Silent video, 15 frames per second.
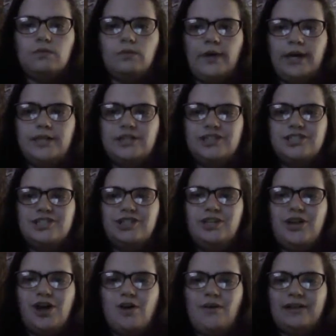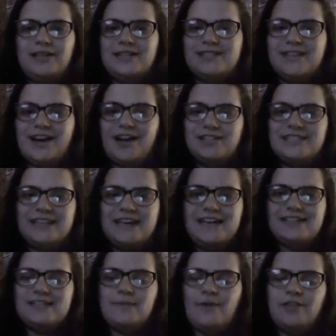Which, at least I got to
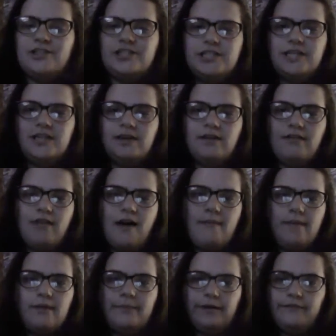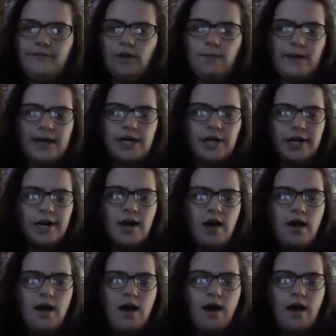kiss him on the cheek, and that made me feel better.